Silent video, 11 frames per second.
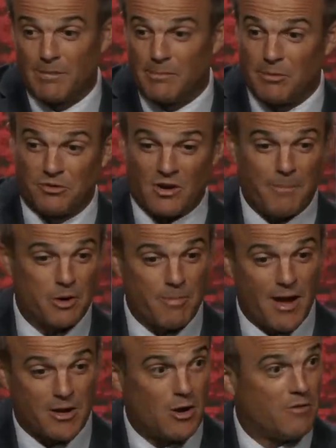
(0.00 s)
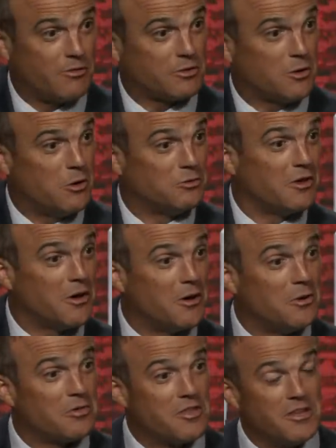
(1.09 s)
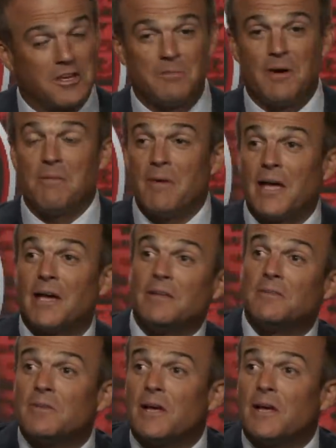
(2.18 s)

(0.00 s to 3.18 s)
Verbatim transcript: I remember dropping her back off at the hotel, thinking about, man,